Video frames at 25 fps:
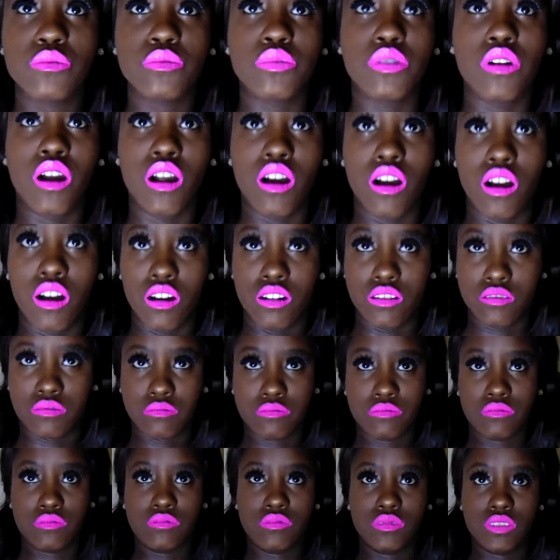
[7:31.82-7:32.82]
my god.
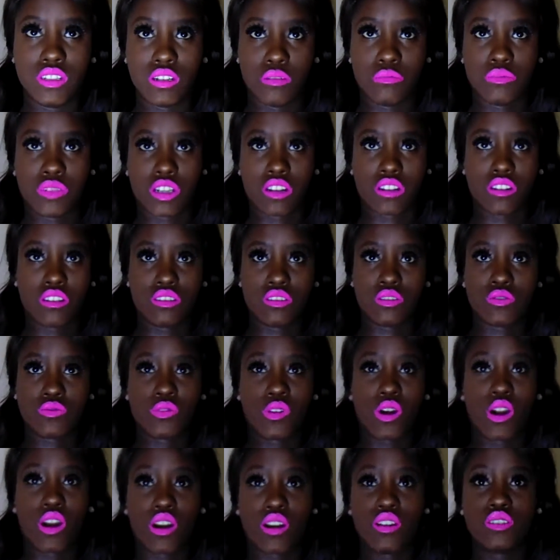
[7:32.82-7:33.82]
Bruh. I'm trying to go as
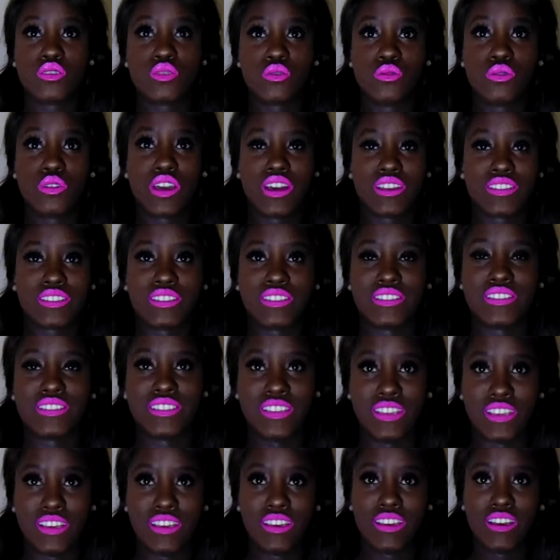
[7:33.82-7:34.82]
far so you guys can
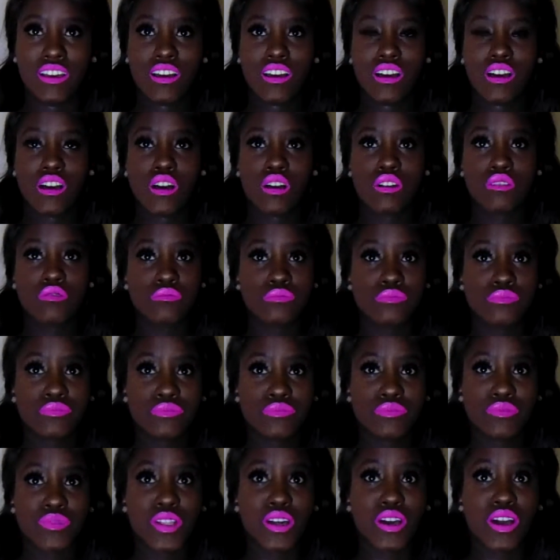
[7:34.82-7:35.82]
see. Oh my
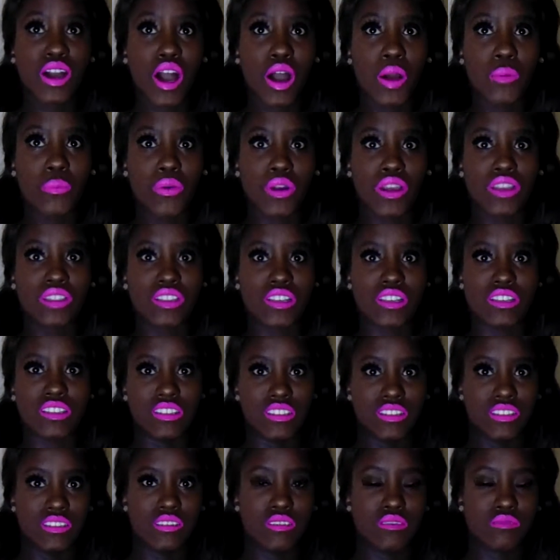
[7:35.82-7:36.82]
god. Look how bright this
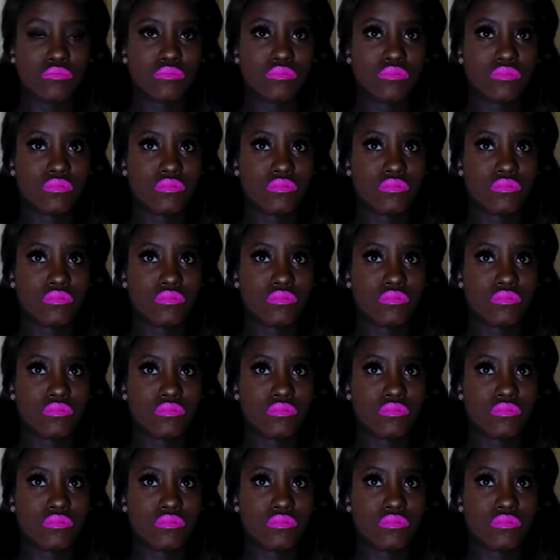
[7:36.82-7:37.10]
is.